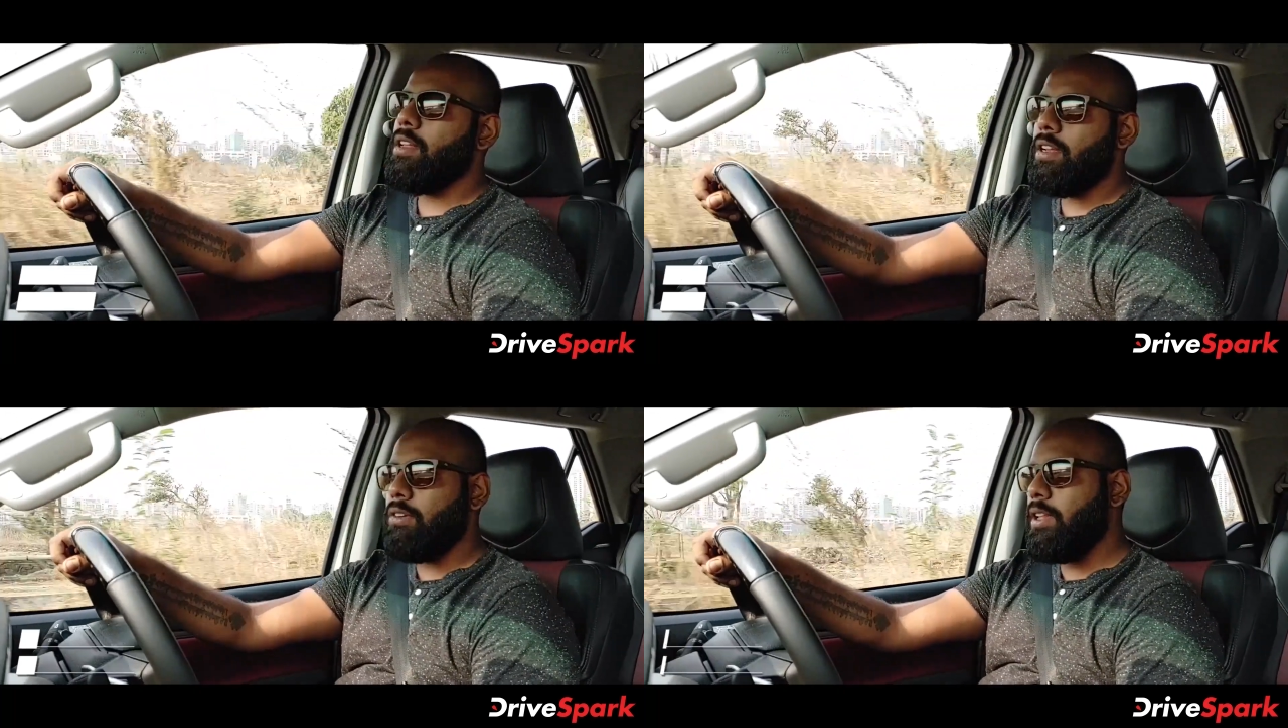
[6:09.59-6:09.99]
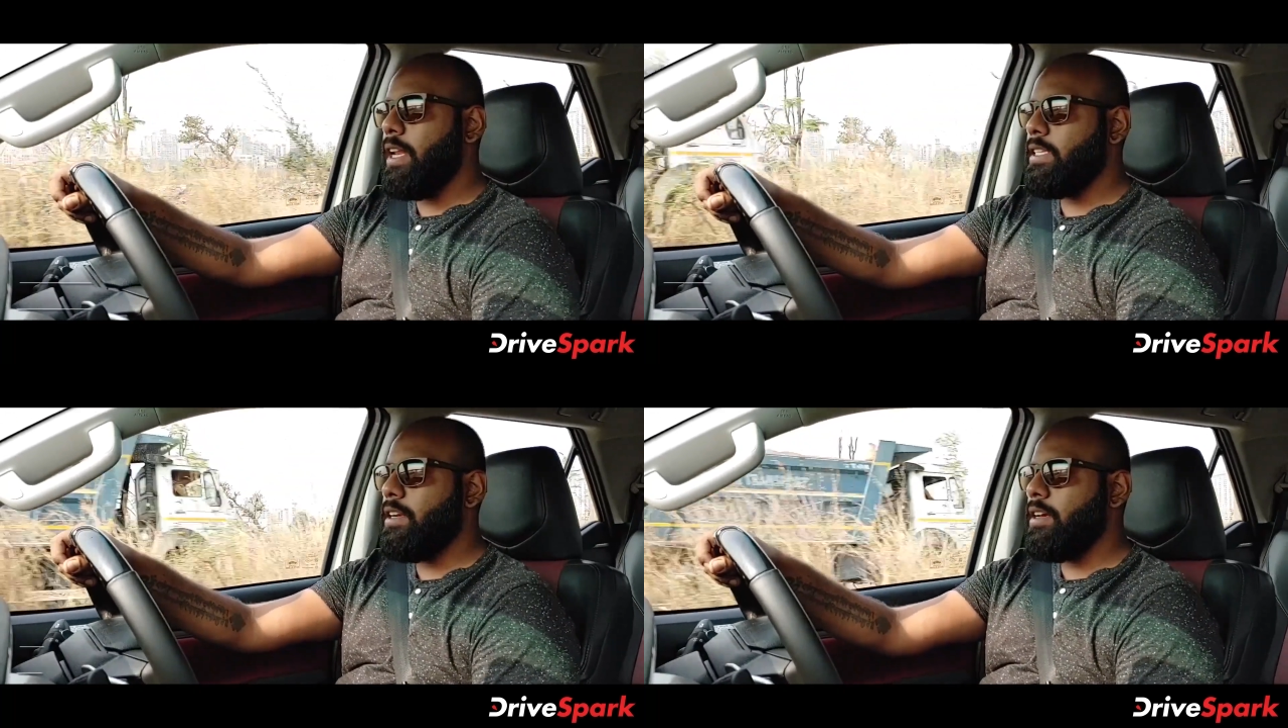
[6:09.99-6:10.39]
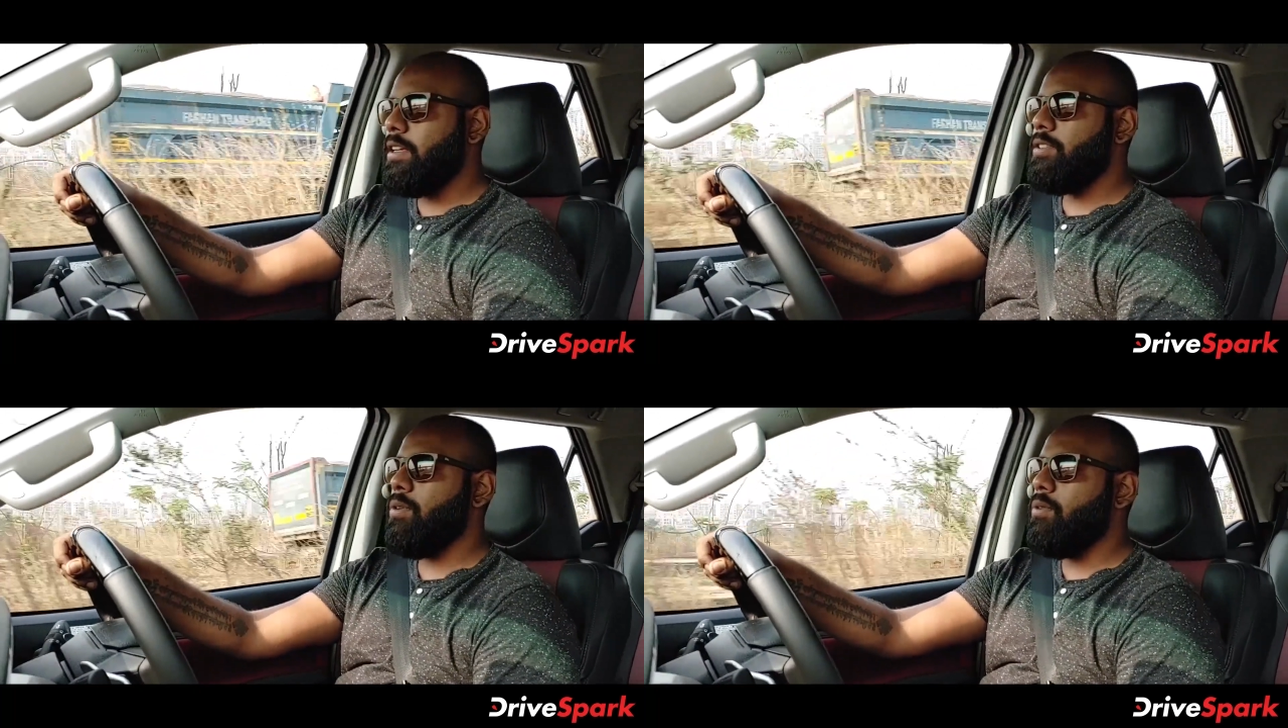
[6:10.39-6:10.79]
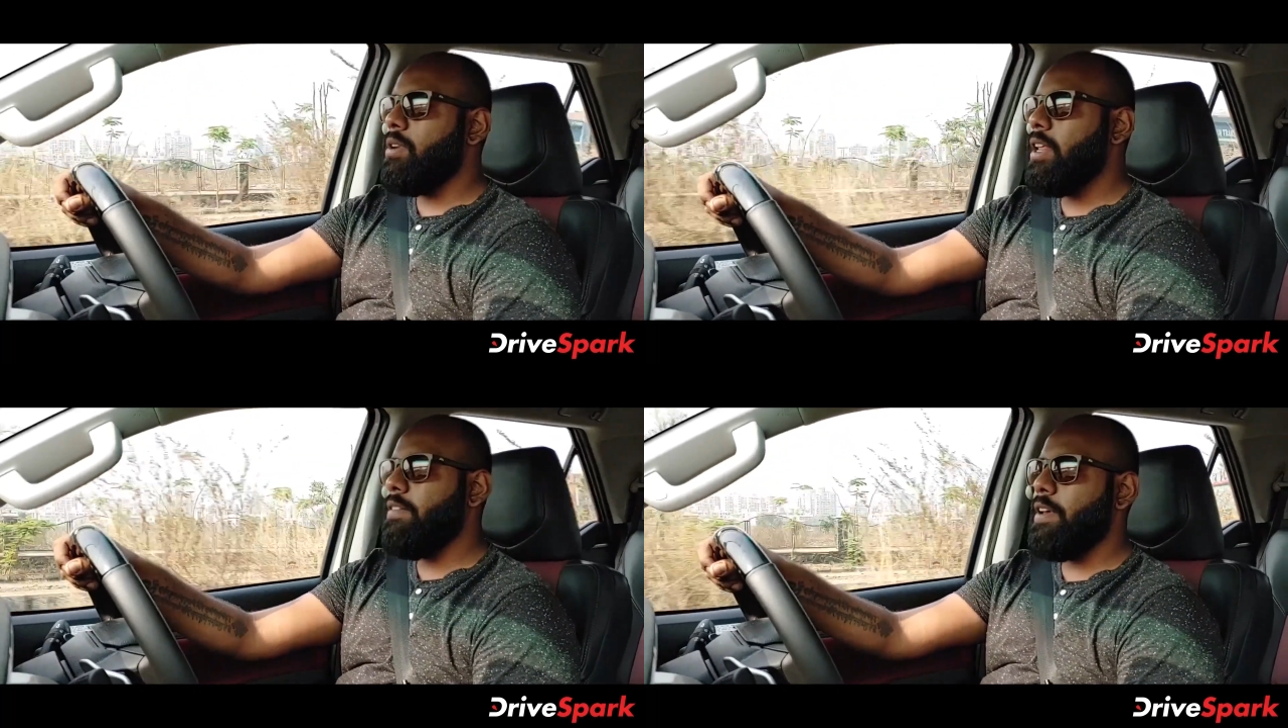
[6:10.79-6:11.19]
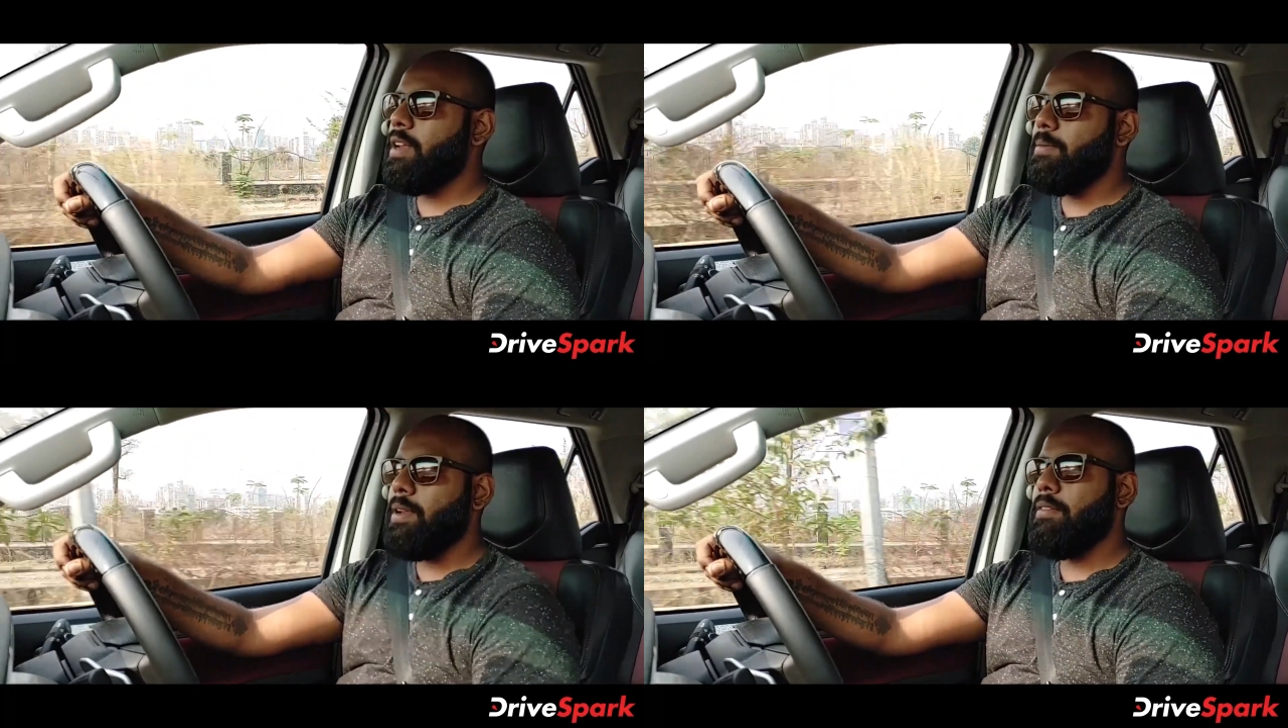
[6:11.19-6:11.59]
Now the Legenda is only
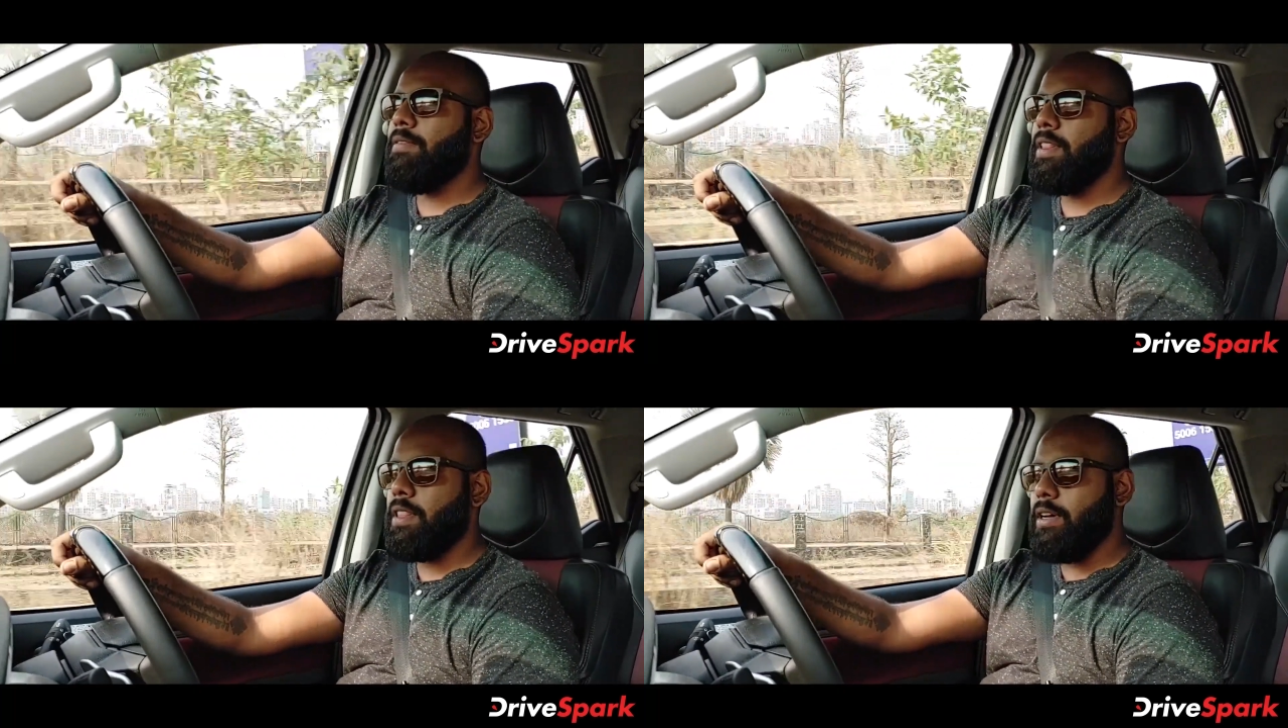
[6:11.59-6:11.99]
available with